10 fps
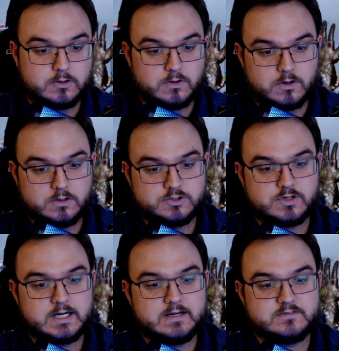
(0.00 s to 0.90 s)
hard
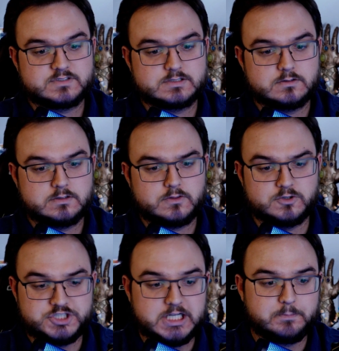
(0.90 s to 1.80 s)
drives. They're
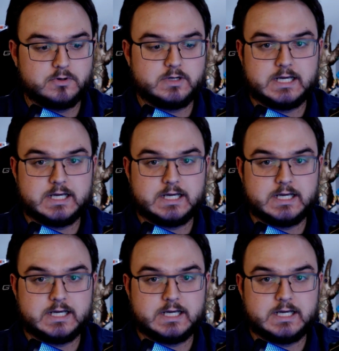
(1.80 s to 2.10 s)
cheaper, yet they're